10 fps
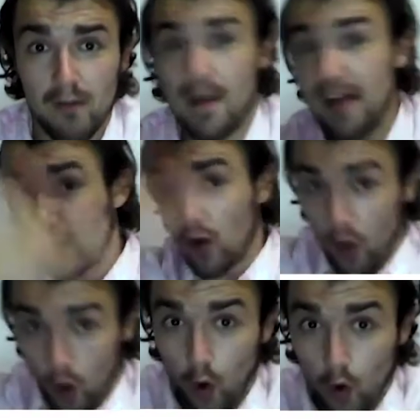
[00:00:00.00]
based on
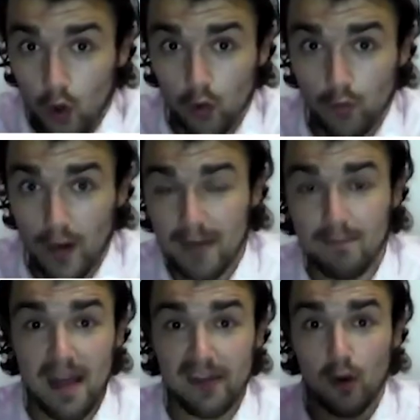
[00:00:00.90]
the local rate
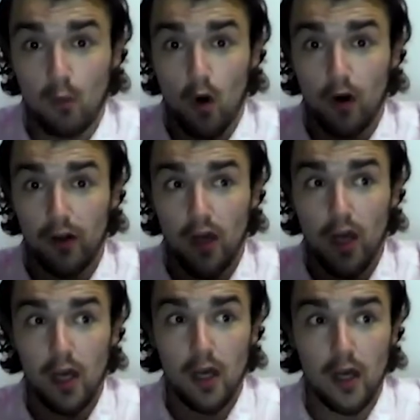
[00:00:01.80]
and based on what
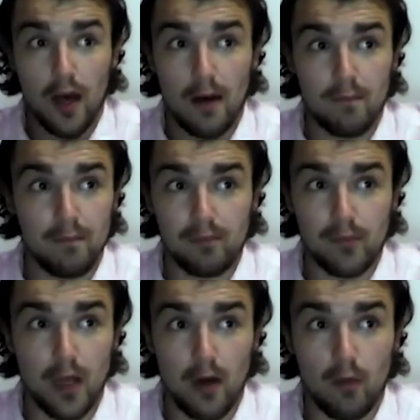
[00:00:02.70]

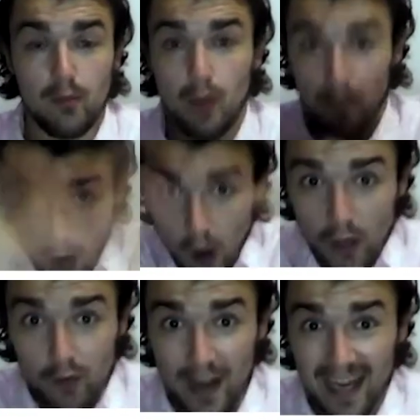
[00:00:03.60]
the
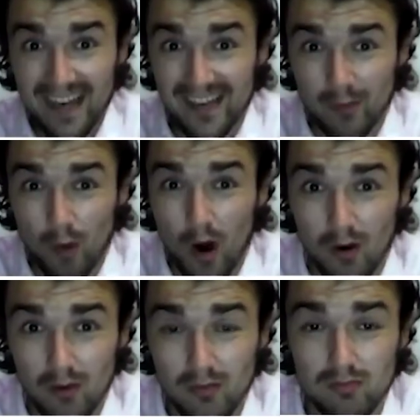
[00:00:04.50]
market rate is as
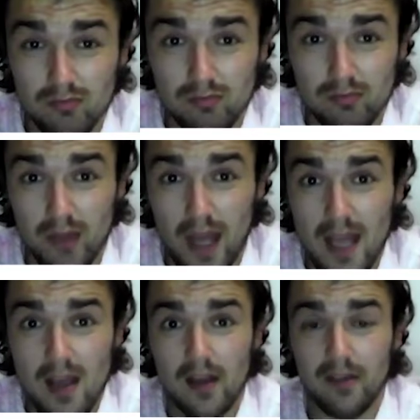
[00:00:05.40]
well.
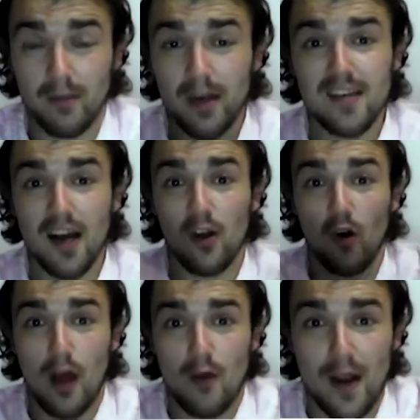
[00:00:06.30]
Okay, so I'm going to tell you
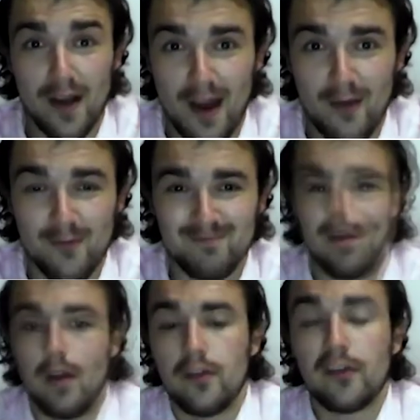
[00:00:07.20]
all that right now.
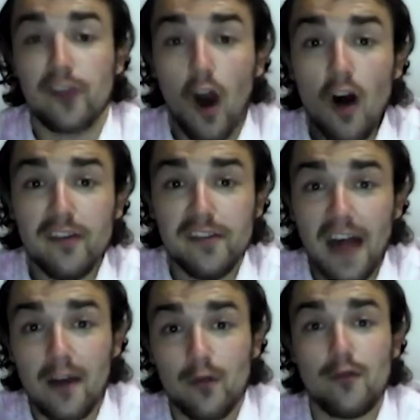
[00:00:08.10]
The starting
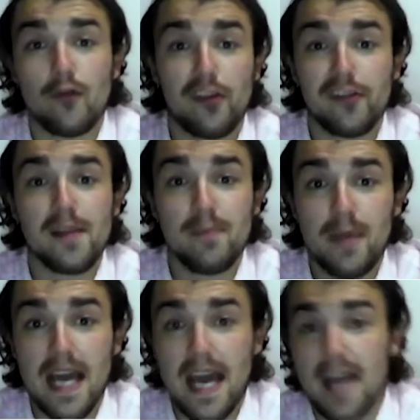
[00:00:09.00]
salary for a
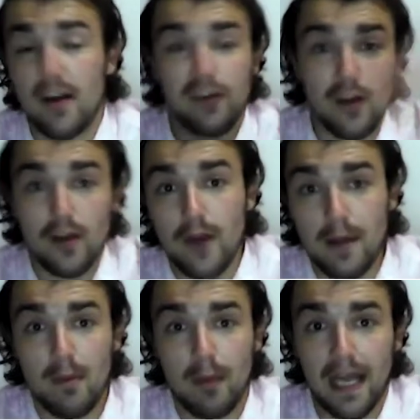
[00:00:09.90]
CPA, a
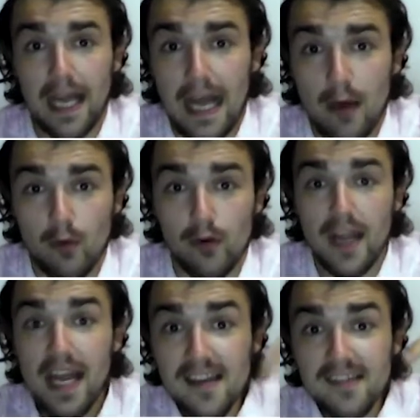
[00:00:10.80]
certified public accountant,
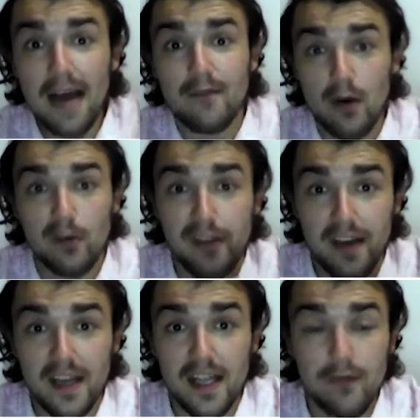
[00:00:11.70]
in Davao
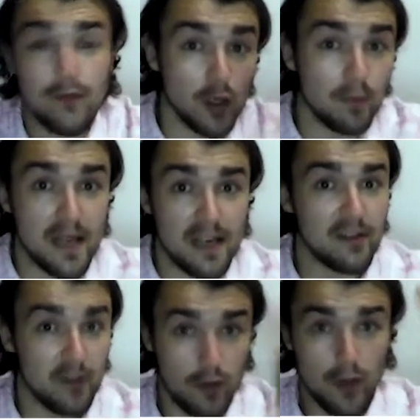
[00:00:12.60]
City,
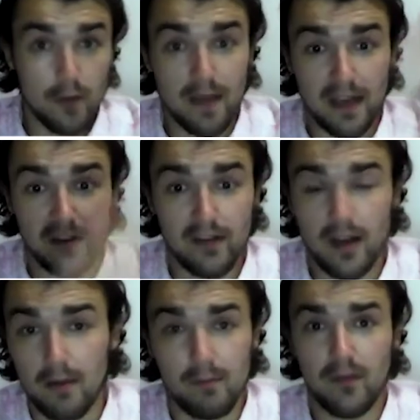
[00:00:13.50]
Philippines, third biggest,
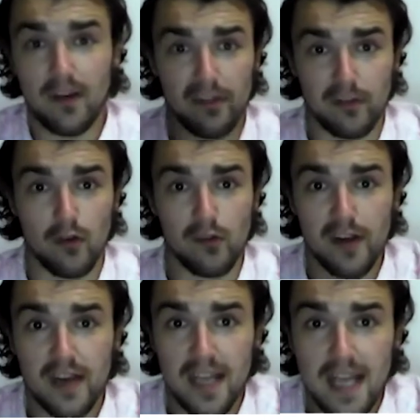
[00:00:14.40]
fastest growing
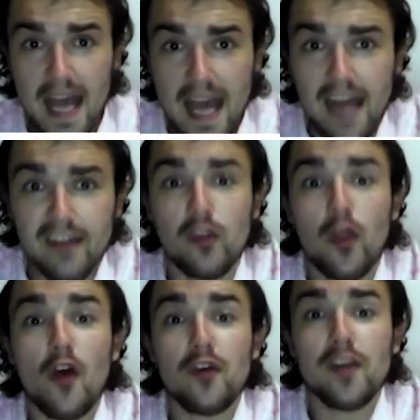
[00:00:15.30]
city, is
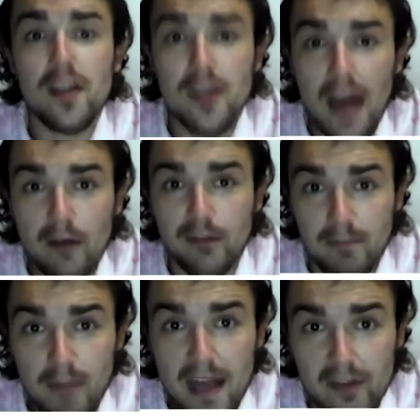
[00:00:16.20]

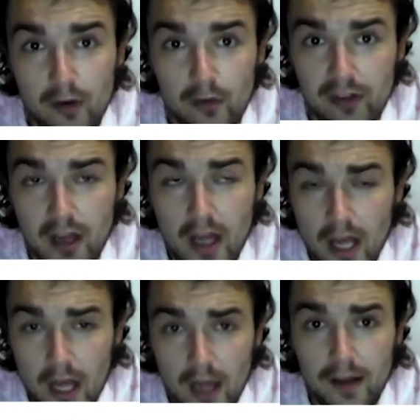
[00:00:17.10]
30,000 pesos.
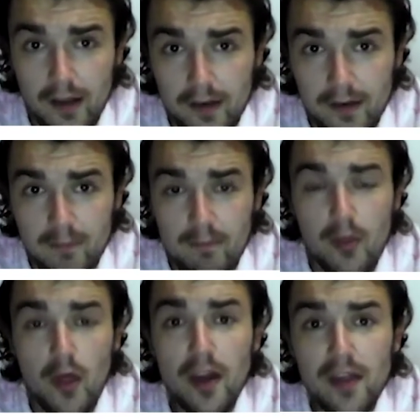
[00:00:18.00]

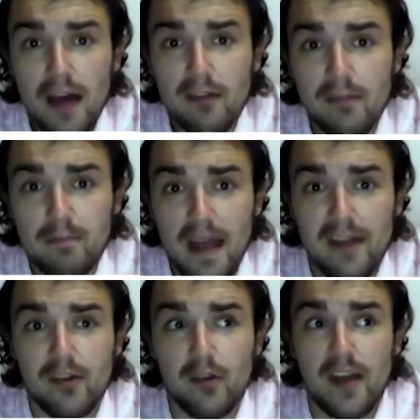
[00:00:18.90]
30,000
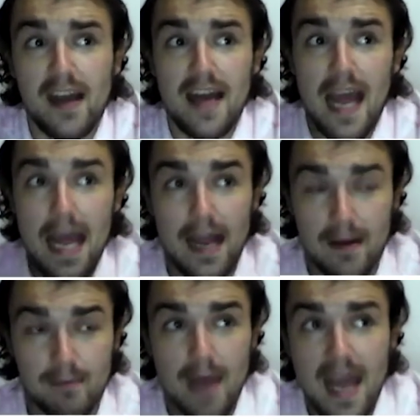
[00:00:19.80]
pesos in
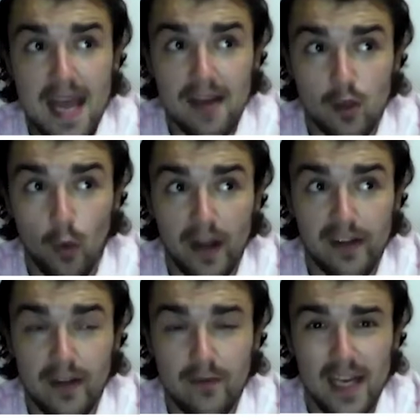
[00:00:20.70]
May
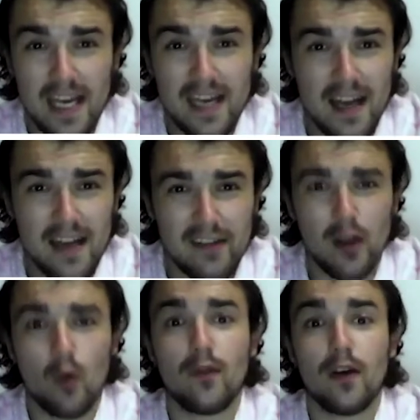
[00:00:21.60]
2017 is the
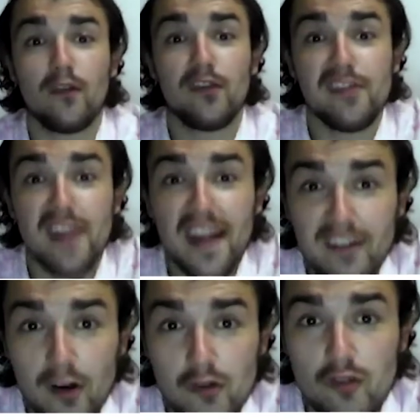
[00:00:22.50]
equivalent of
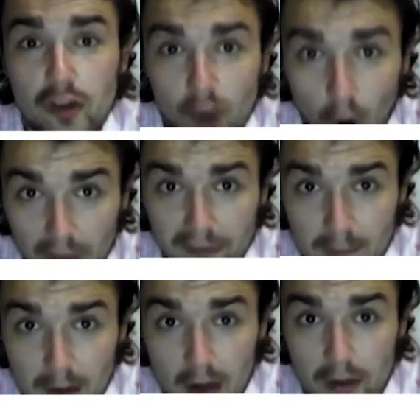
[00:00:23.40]
$600 a
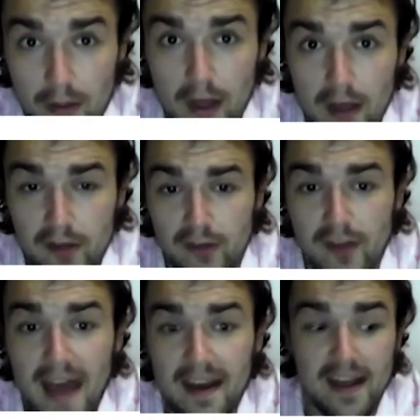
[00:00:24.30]
month. So
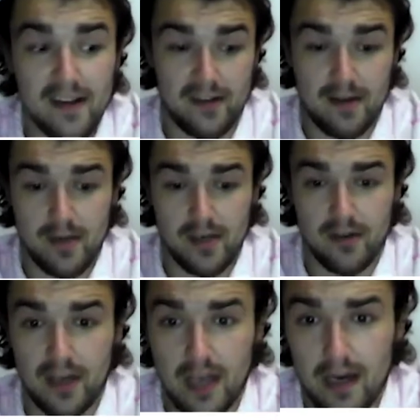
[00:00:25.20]
that is, let me
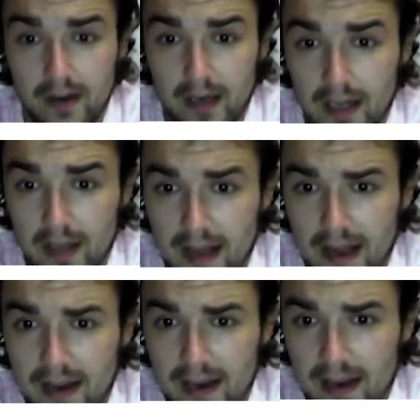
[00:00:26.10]
just calculate that,